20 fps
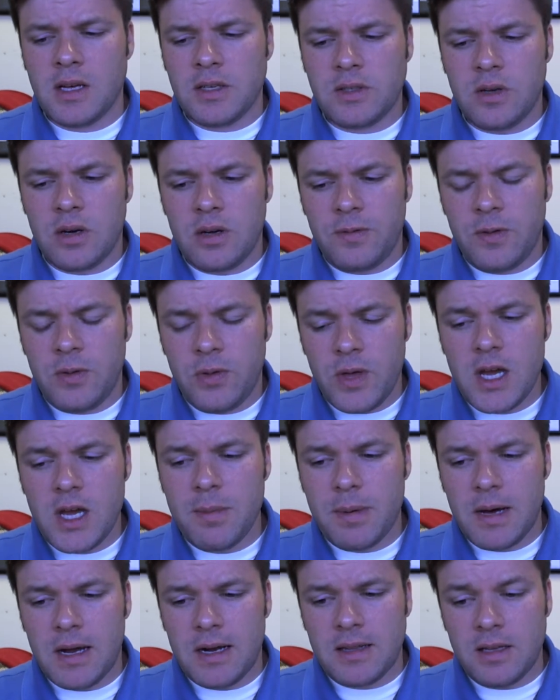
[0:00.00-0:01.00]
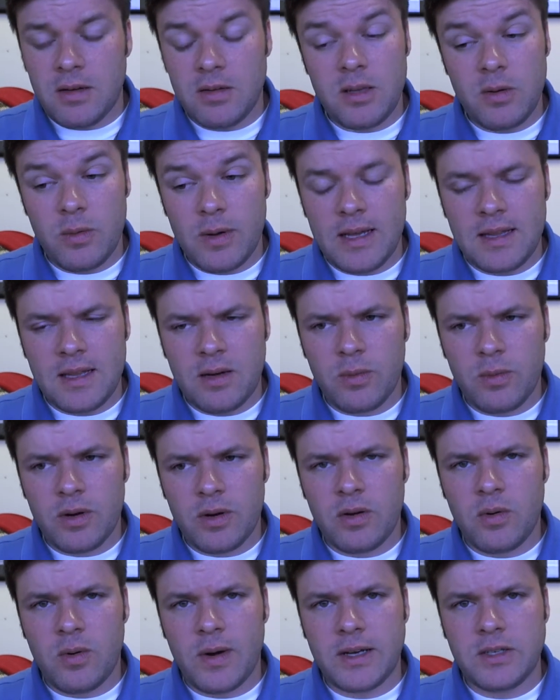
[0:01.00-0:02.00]
So if you think about it, the only way that we're
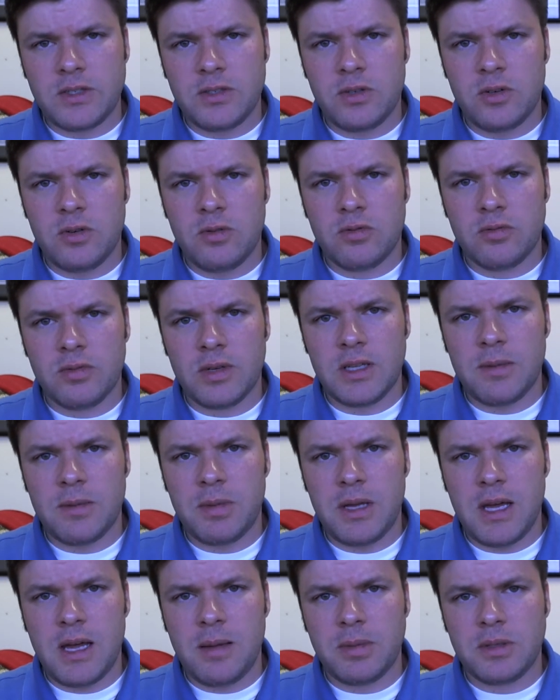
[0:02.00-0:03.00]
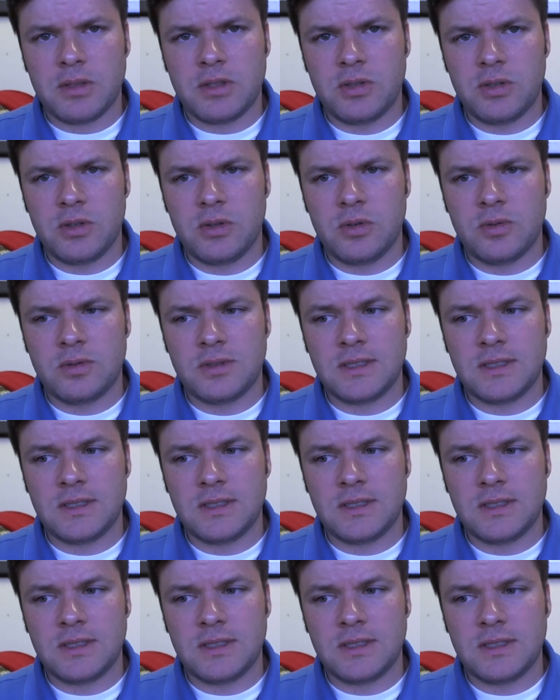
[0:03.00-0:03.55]
going to really be able to